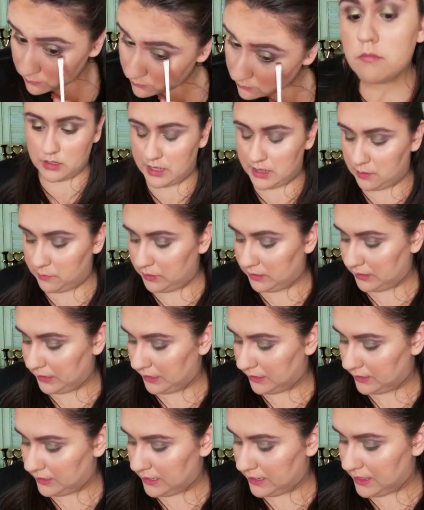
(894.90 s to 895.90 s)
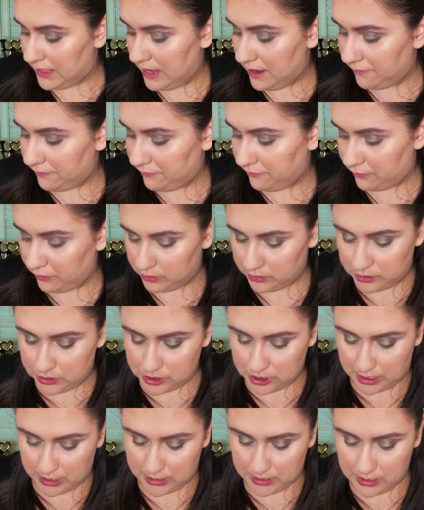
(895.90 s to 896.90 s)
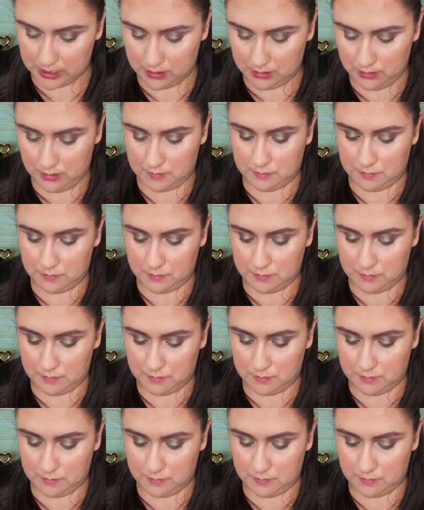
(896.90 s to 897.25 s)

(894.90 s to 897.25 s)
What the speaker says: Now that we laid that first shade down,